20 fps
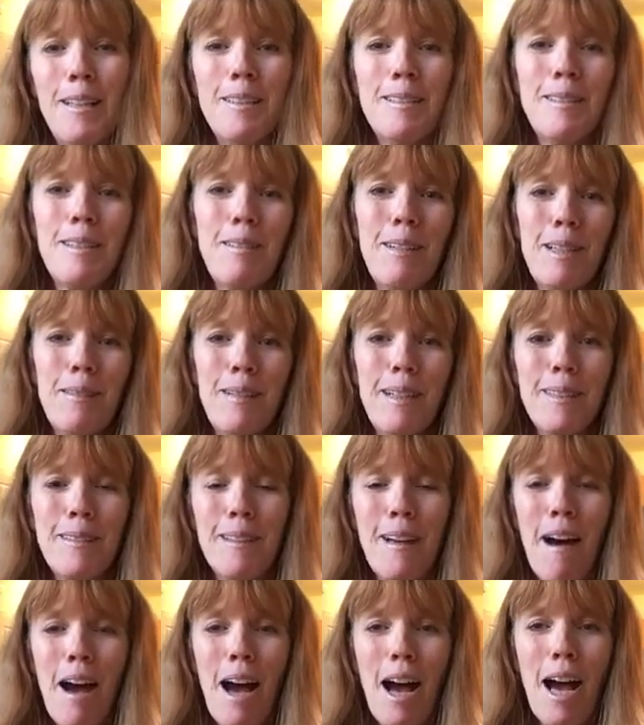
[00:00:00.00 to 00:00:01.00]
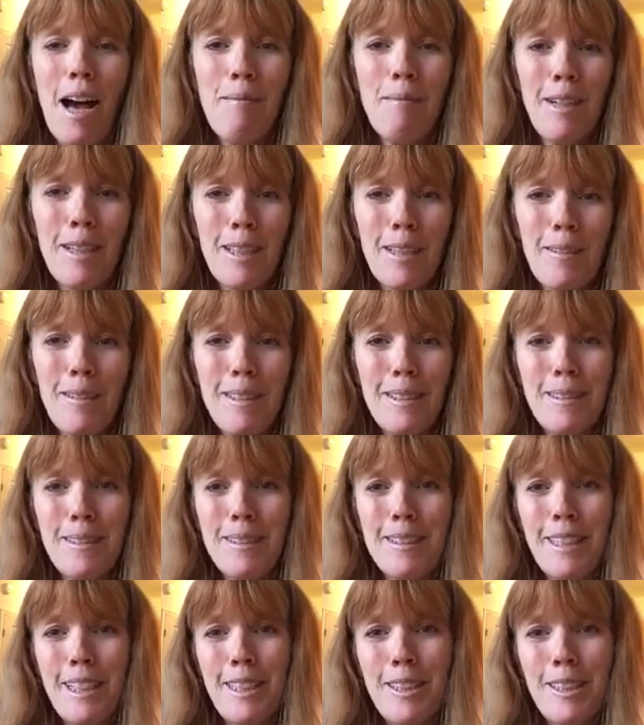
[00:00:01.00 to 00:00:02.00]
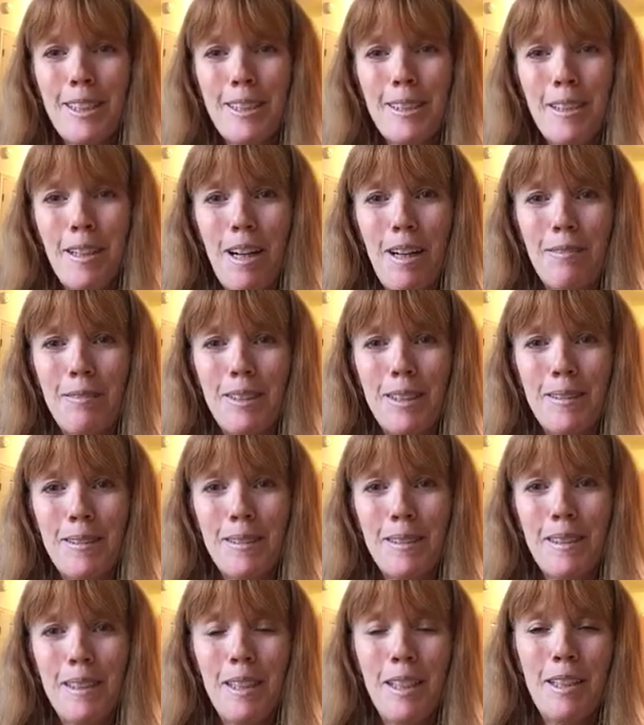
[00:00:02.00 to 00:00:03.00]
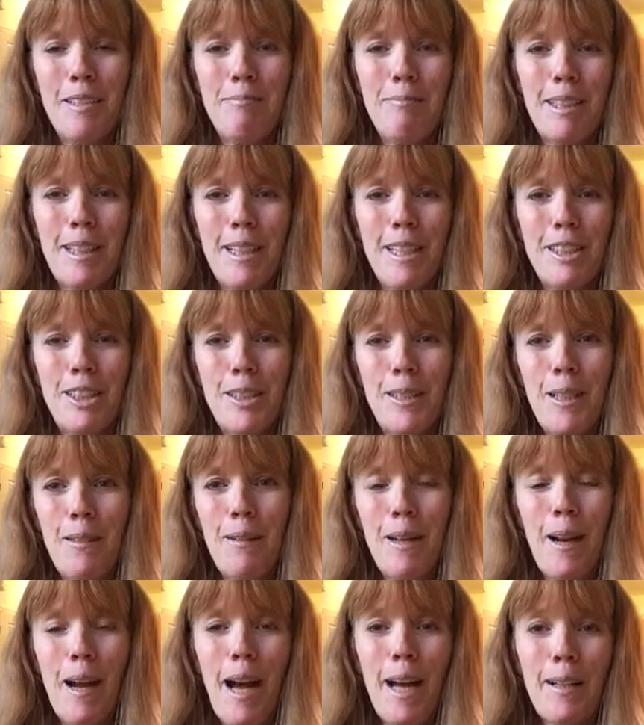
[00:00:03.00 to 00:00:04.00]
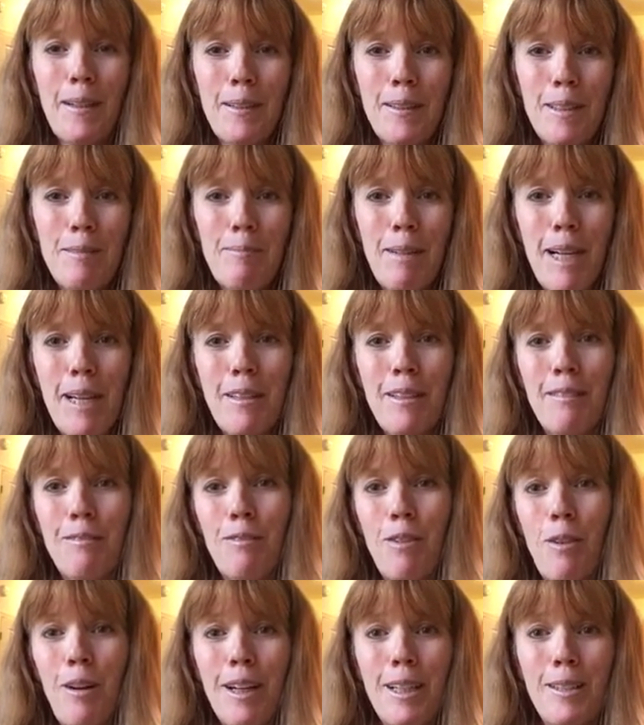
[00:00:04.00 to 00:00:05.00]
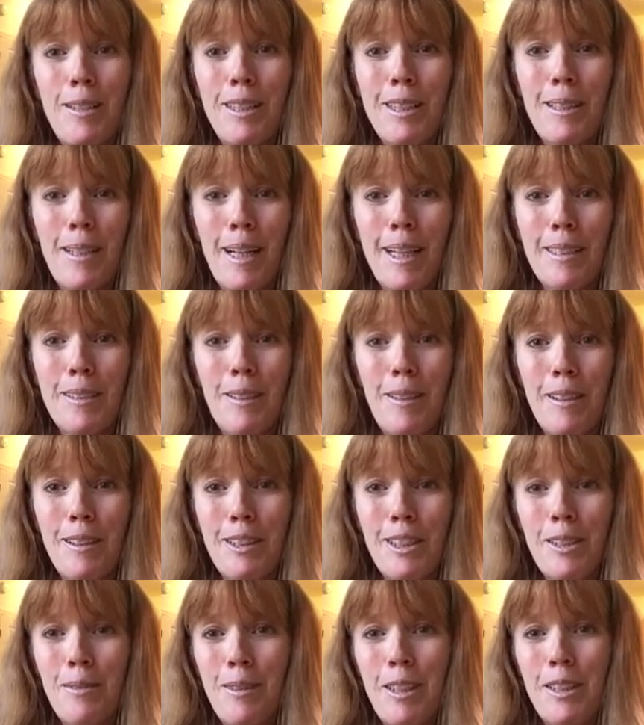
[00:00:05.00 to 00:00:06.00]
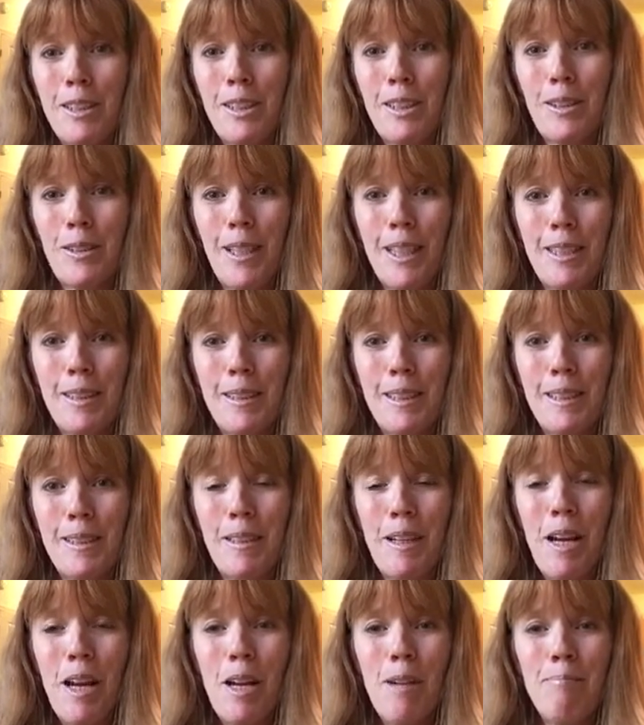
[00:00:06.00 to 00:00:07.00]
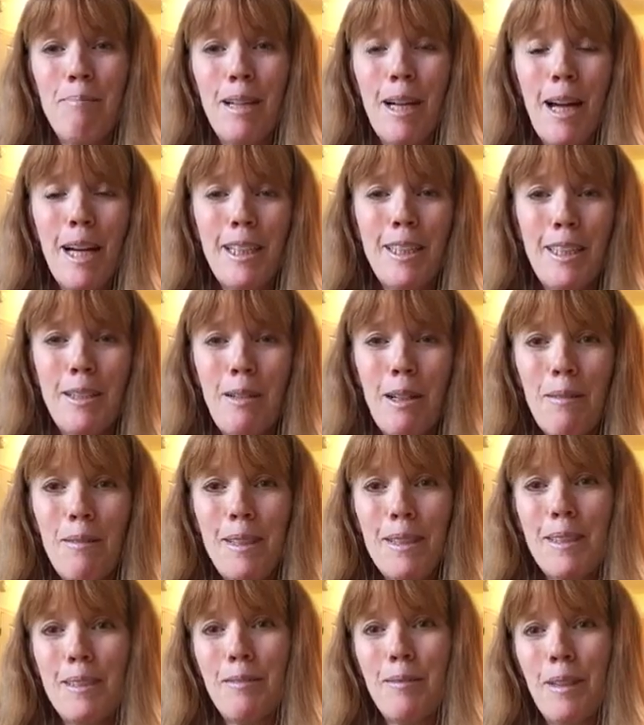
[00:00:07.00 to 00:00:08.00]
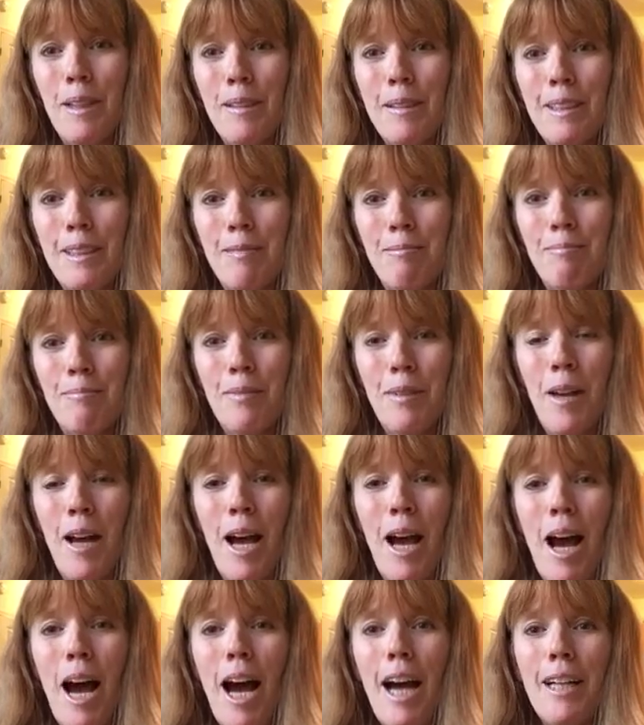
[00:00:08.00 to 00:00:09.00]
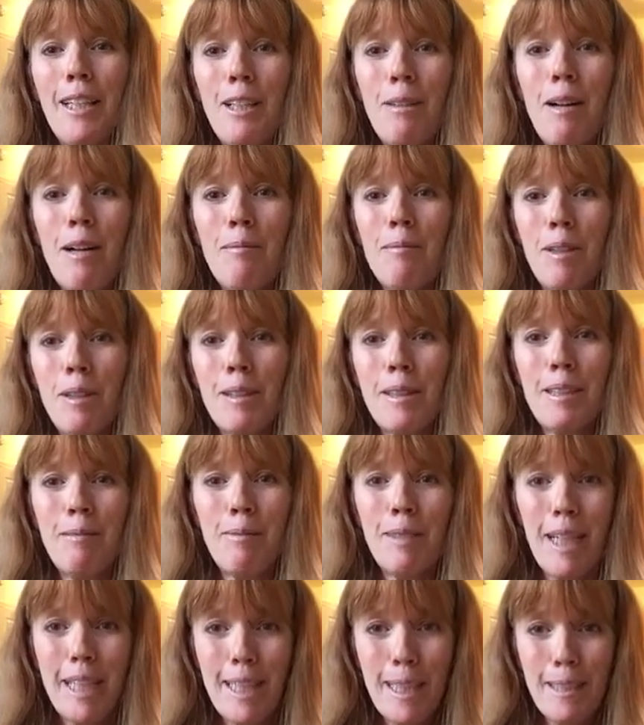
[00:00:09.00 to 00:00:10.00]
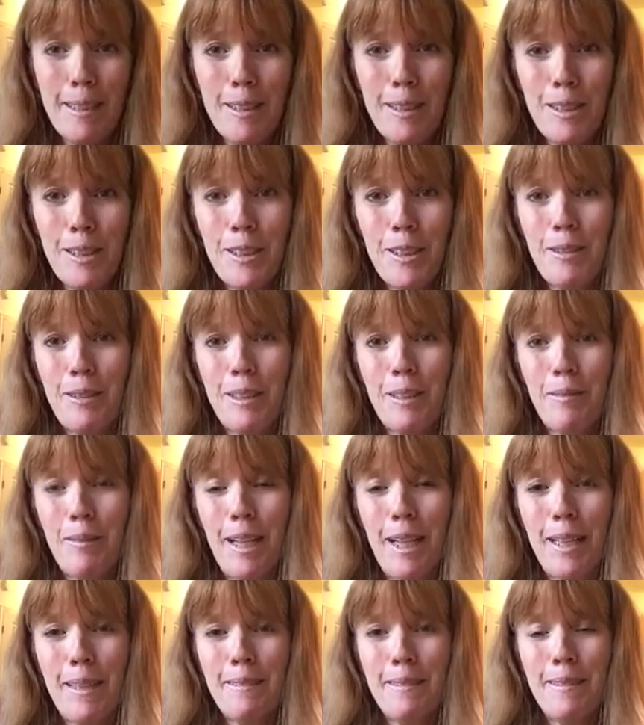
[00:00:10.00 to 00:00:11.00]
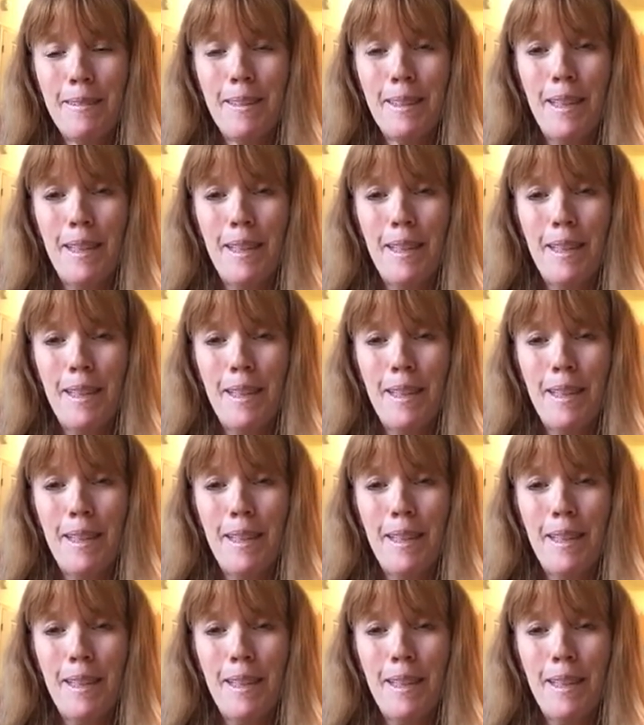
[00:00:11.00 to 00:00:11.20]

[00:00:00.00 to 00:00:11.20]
So anyways, I'm not going to the DHS conference because, you know what, I could pay the $409 registration, but I knew I wasn't welcome. I know I'm welcome when I get the student rate,